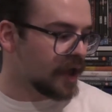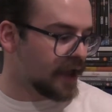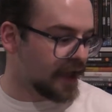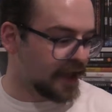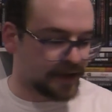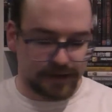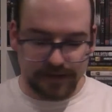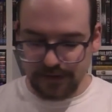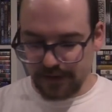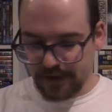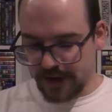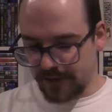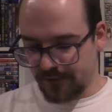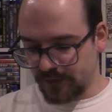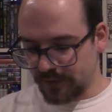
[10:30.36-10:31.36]
And
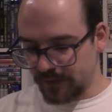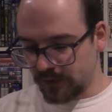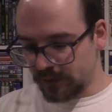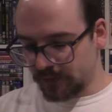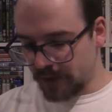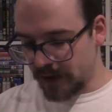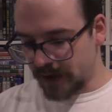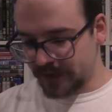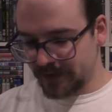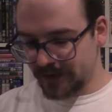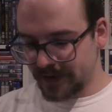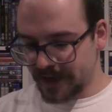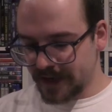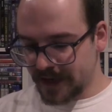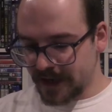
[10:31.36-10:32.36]
for the most
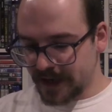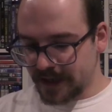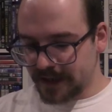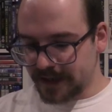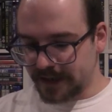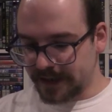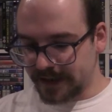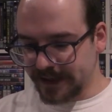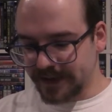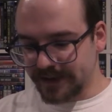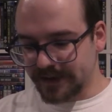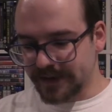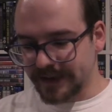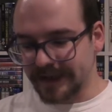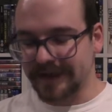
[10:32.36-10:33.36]
part,
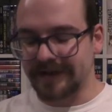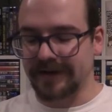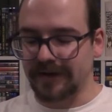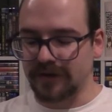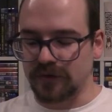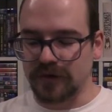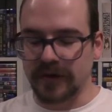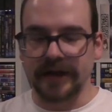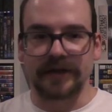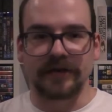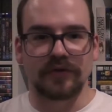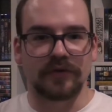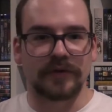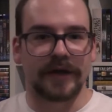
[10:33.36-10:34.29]
I don't like to do,